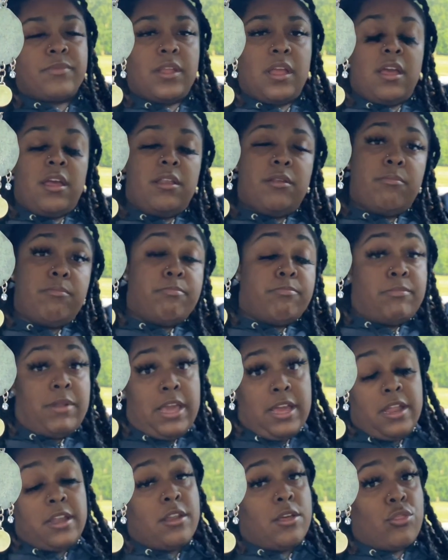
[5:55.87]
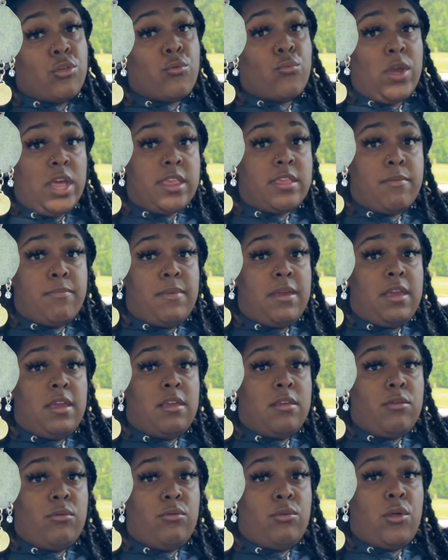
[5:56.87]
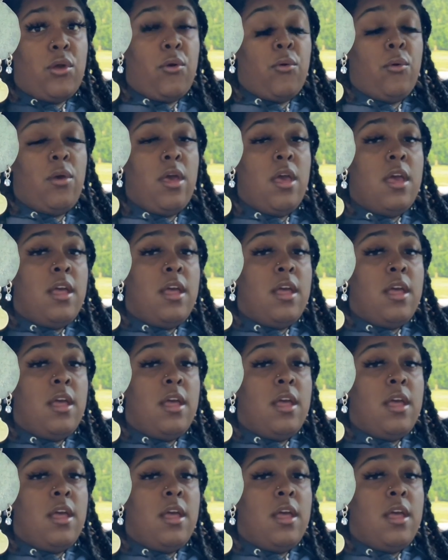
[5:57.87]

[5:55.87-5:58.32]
another resume, you know.